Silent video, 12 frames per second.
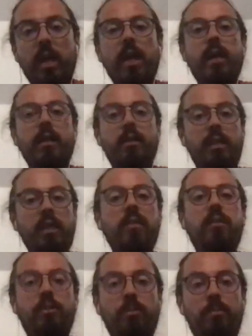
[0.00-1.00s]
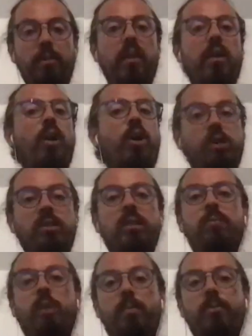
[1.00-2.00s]
These could be awesome
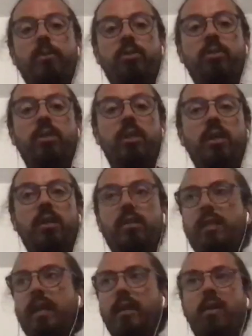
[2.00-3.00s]
opportunities that